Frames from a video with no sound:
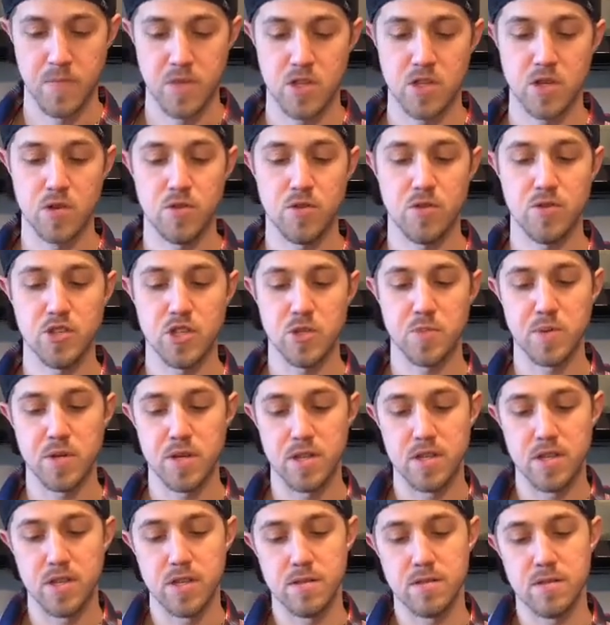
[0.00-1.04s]
So you just
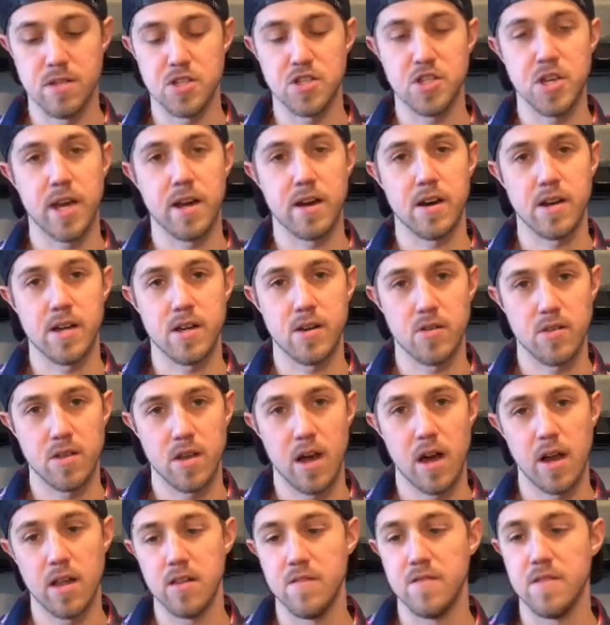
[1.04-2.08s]
put the, the cherry or
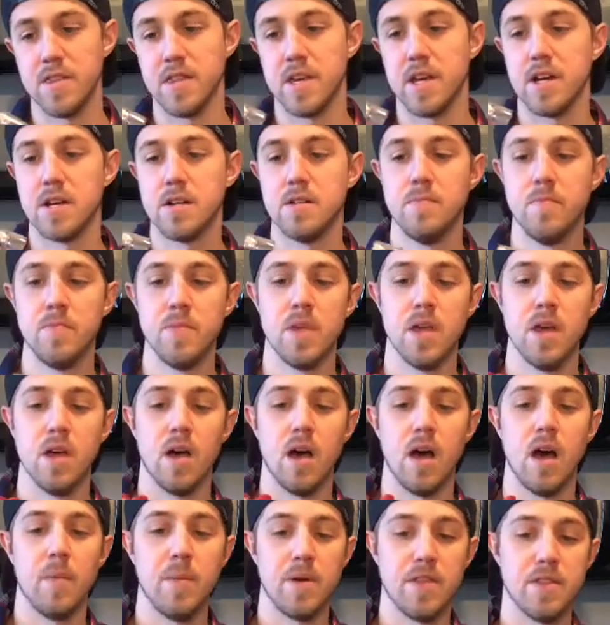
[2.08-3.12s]
the olive in there.
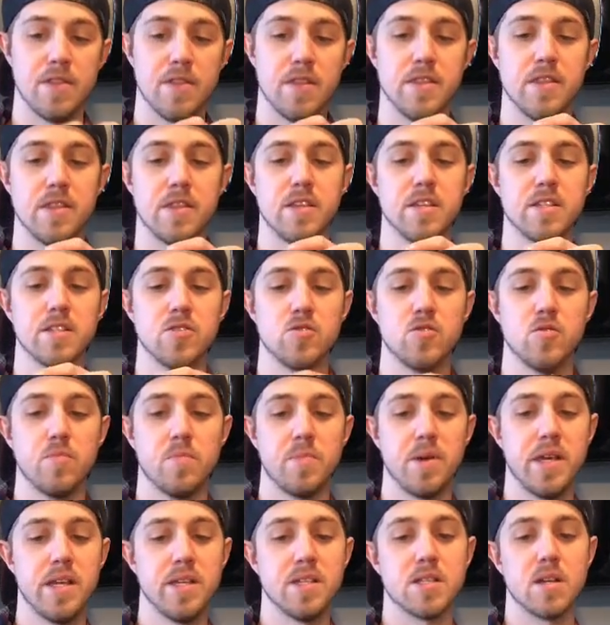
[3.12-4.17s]
I mean, this little
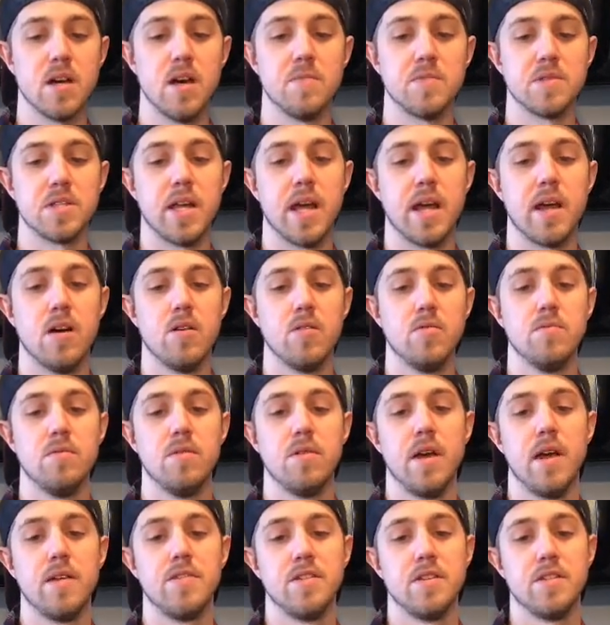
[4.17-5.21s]
piece comes
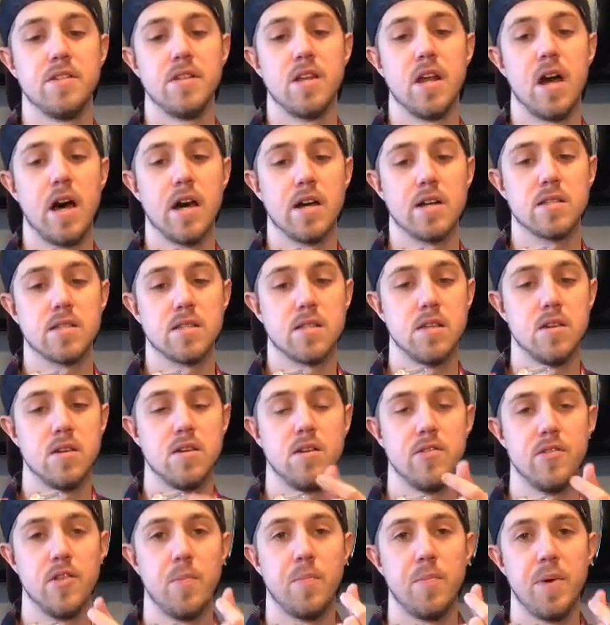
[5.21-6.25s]
down and then knocks
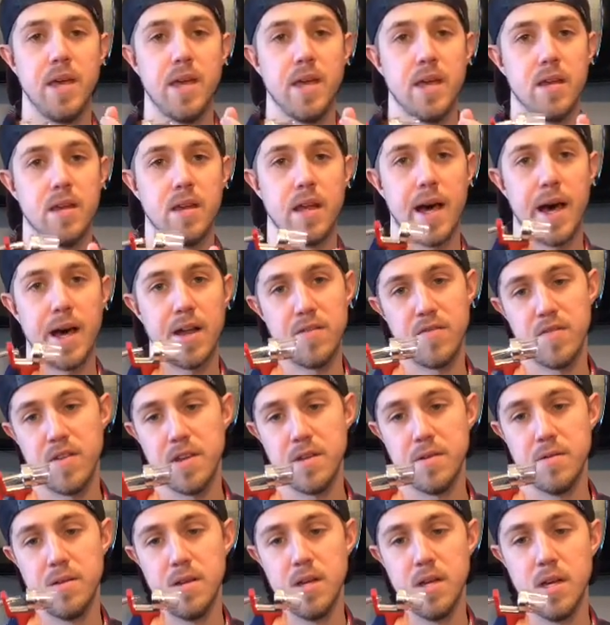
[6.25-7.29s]
the, the pit out of
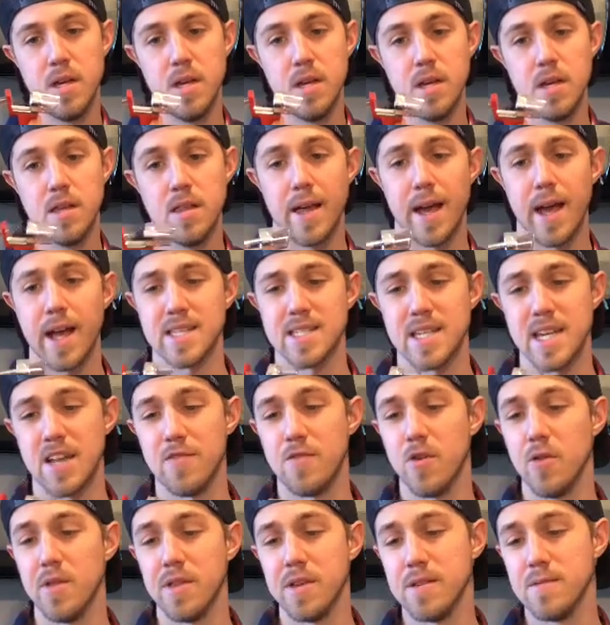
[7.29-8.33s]
it. Like I said,
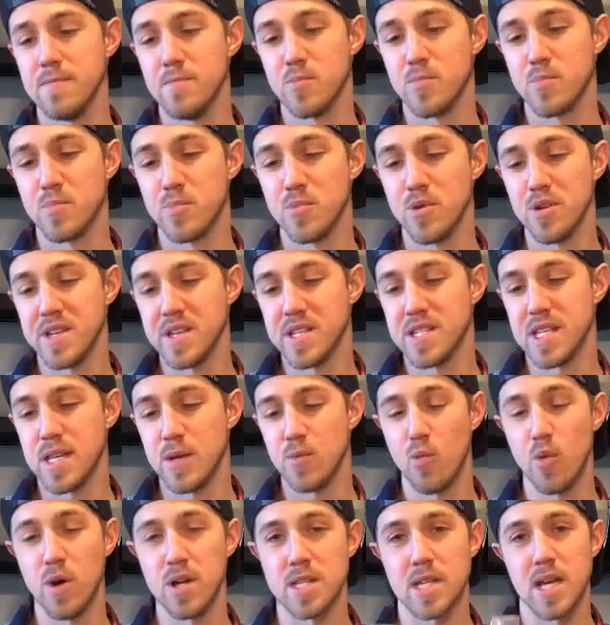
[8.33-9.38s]
I've only really
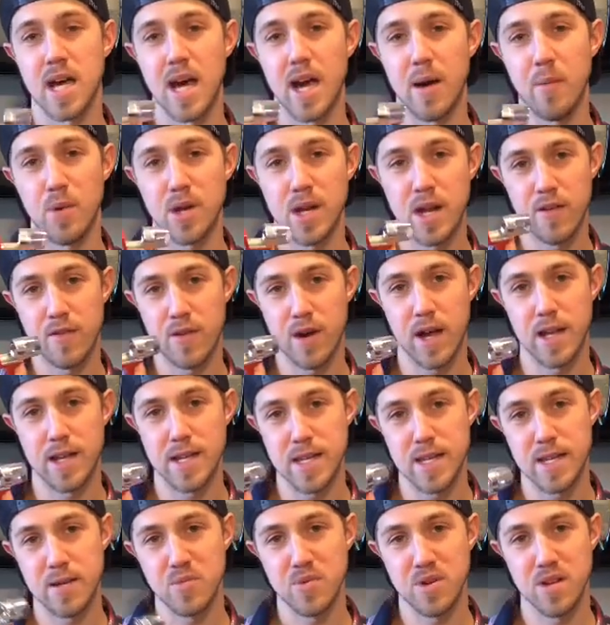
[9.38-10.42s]
seen one time whenever I
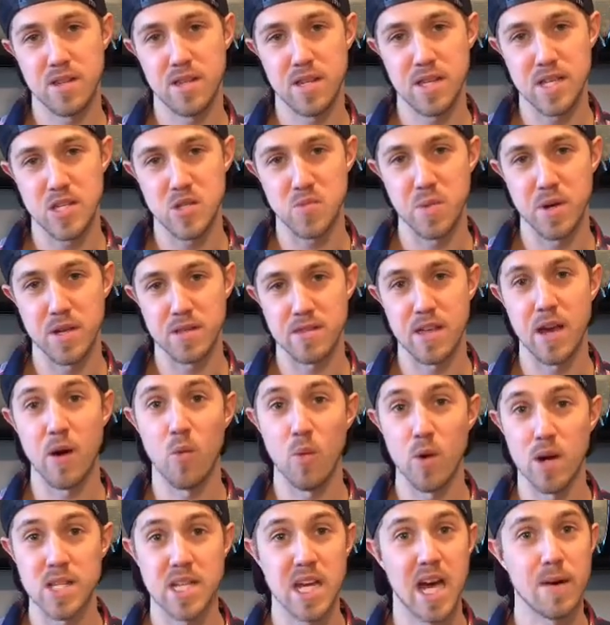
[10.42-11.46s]
needed one of these, but that
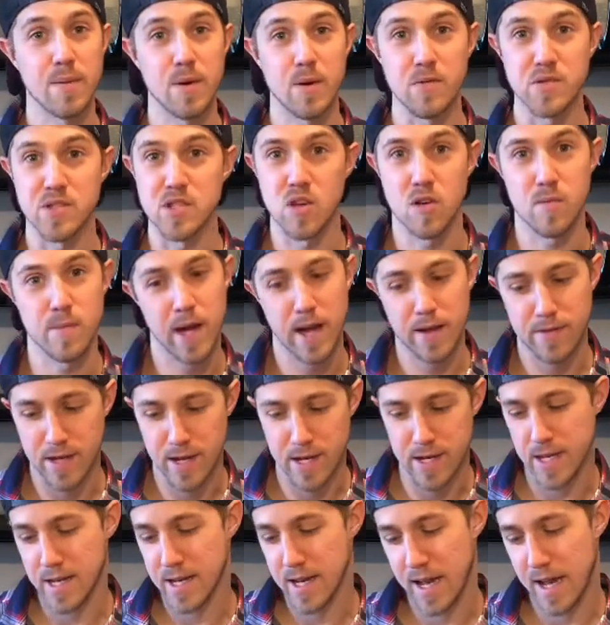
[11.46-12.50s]
one time I was so mad that
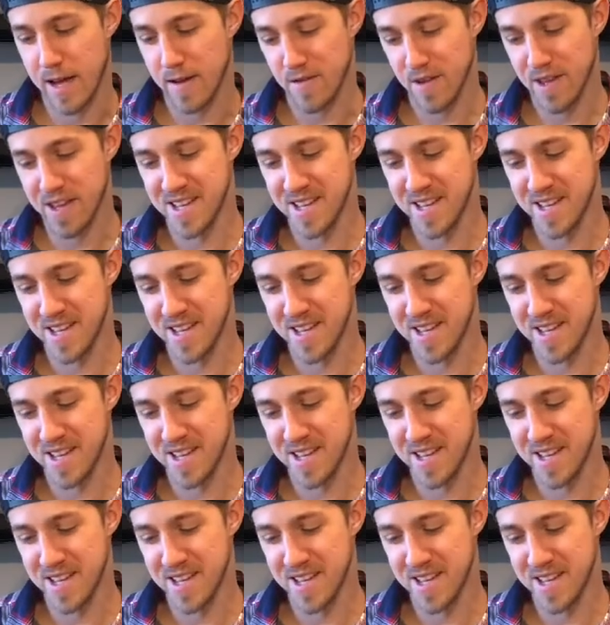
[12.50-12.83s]
I didn't have it.